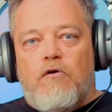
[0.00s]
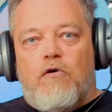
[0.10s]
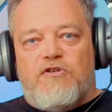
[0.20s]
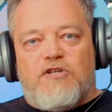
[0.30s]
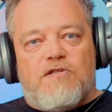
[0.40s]

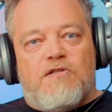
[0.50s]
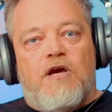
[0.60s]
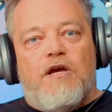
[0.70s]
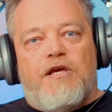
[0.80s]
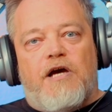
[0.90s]
or just
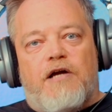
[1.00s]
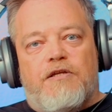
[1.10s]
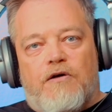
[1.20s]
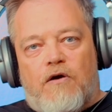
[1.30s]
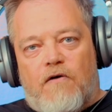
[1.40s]
cut
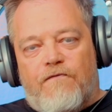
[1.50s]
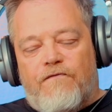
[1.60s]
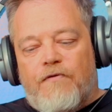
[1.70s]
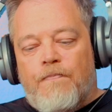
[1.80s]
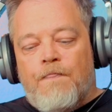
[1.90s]
off.
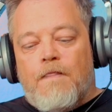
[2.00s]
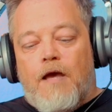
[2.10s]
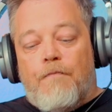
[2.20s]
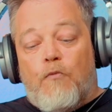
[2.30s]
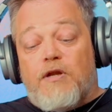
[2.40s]

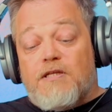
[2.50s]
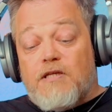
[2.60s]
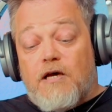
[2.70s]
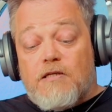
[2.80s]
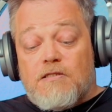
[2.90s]
And what it
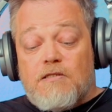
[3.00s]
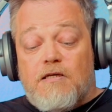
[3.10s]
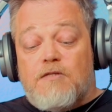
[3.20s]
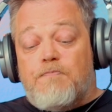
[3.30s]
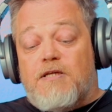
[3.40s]
does
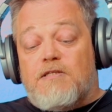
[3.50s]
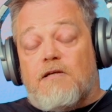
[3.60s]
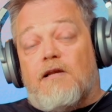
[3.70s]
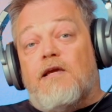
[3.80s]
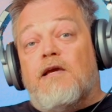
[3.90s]
is
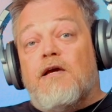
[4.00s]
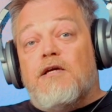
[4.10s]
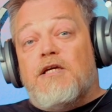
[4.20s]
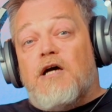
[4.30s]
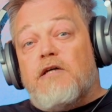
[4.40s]
basically
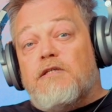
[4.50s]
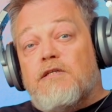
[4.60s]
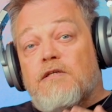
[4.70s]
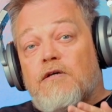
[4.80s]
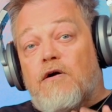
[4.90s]
cut
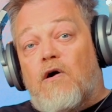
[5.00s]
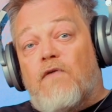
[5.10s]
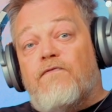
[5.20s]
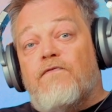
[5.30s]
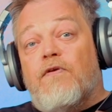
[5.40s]

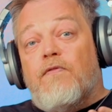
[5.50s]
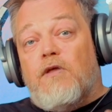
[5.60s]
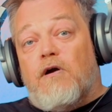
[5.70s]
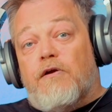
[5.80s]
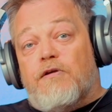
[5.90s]
off the
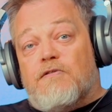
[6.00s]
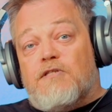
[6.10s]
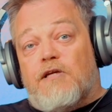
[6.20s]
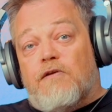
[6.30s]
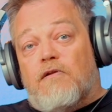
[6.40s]
audio
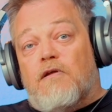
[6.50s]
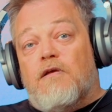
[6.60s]
signal